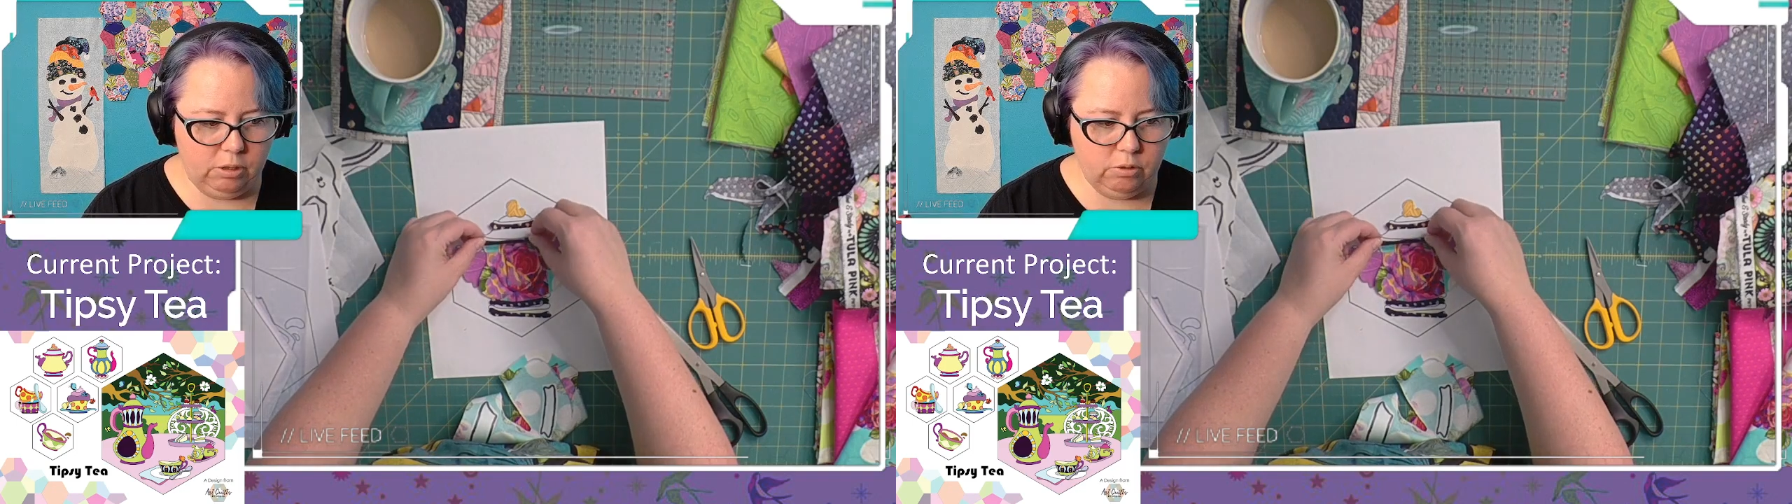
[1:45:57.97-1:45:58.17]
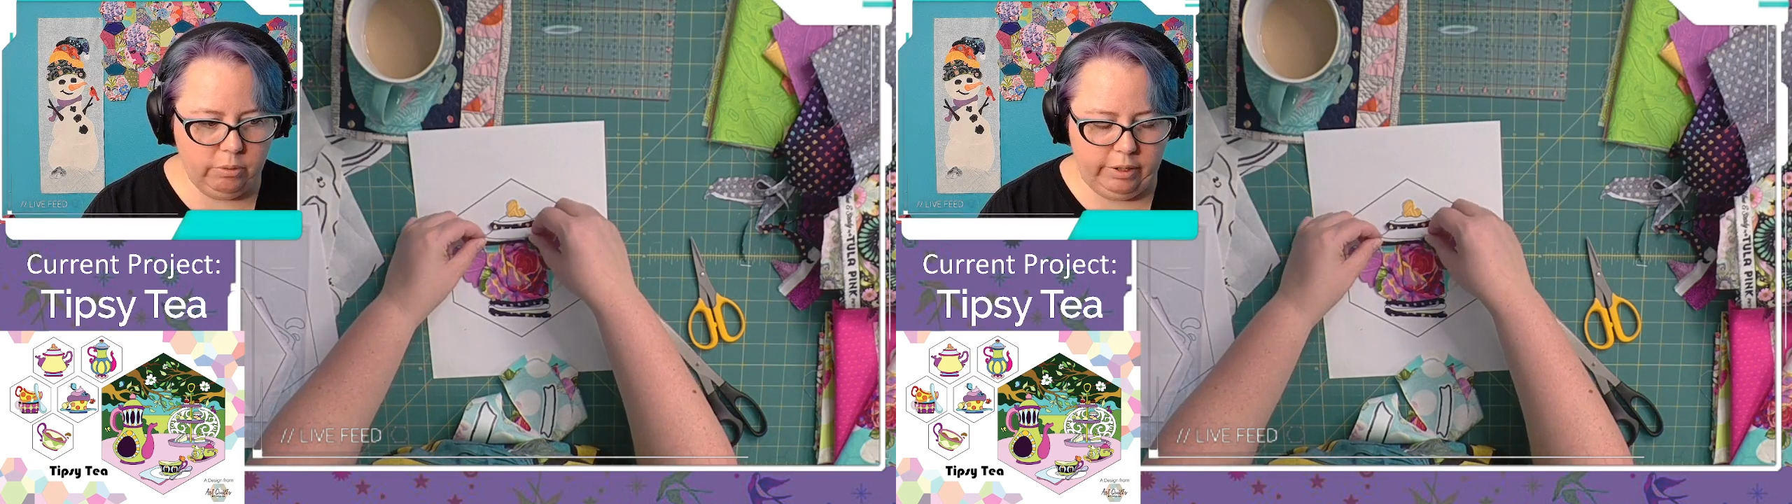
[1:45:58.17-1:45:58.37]

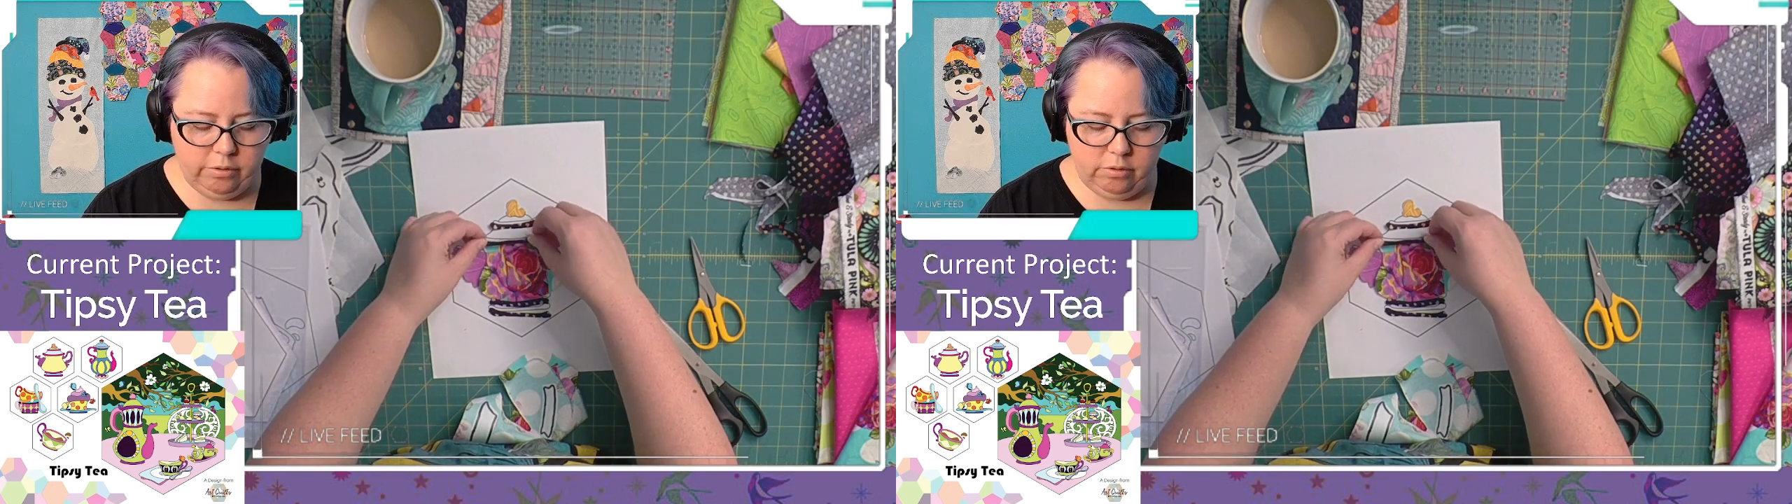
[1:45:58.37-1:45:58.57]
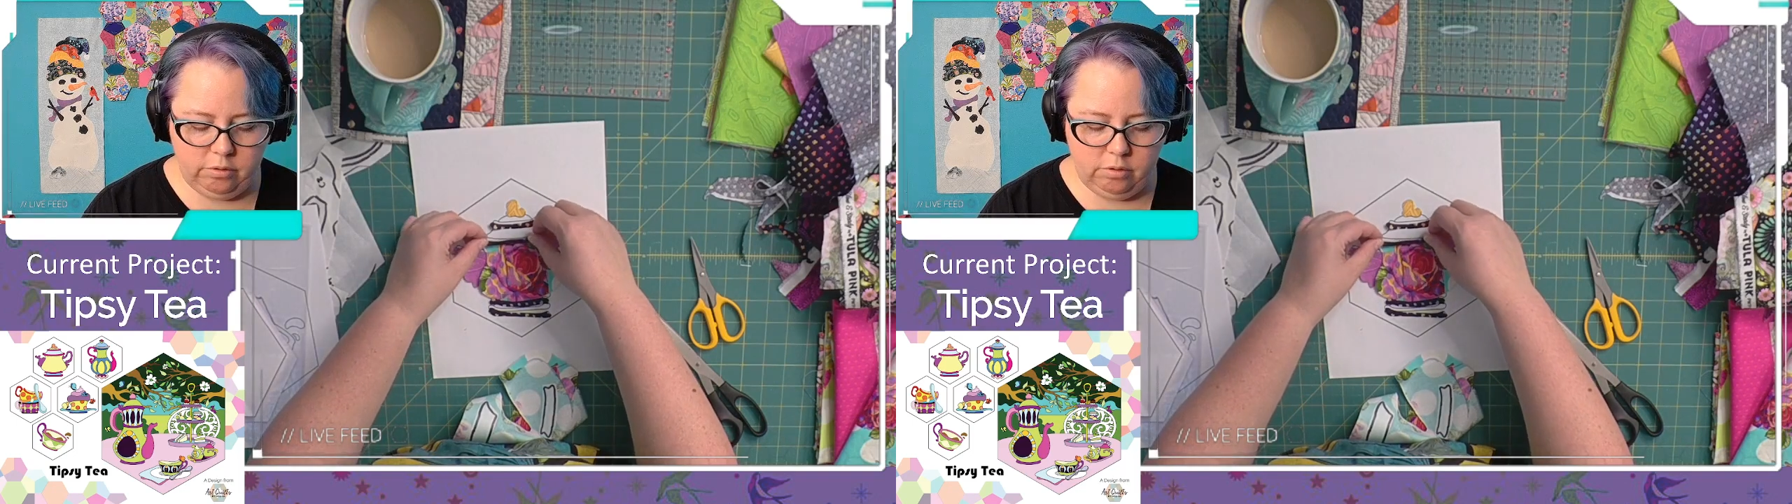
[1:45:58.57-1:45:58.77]

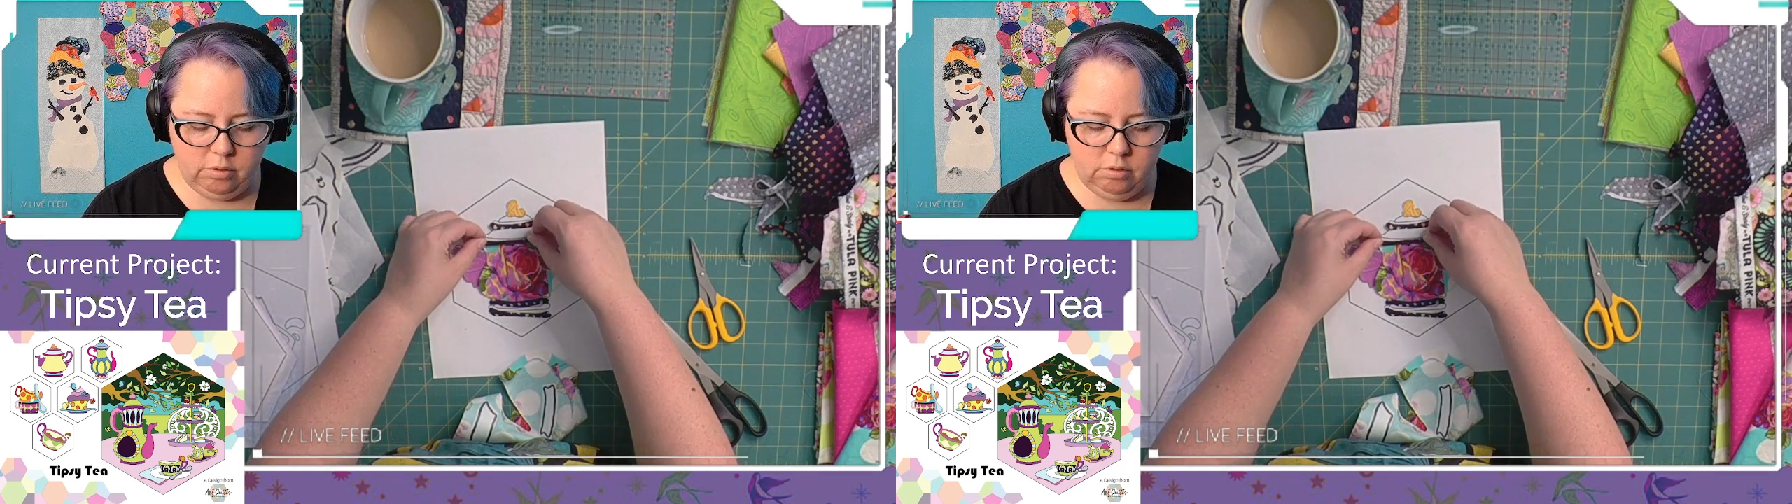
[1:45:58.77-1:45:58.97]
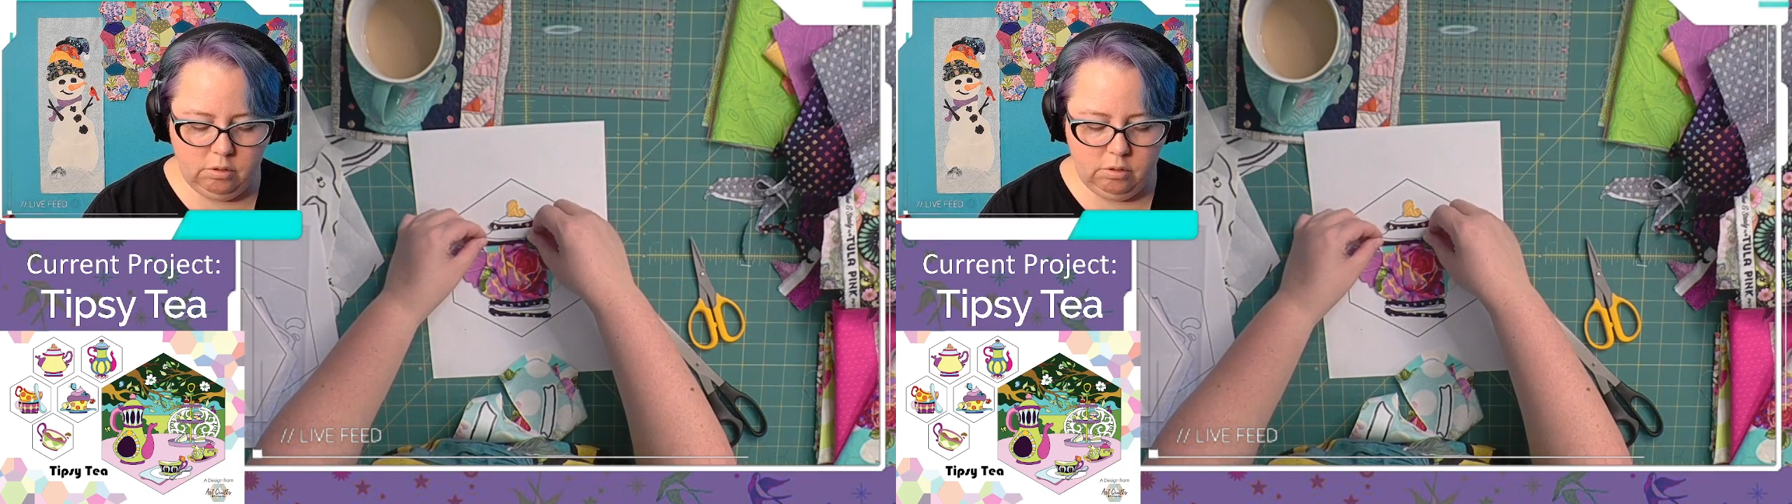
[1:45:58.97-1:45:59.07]
tweezers,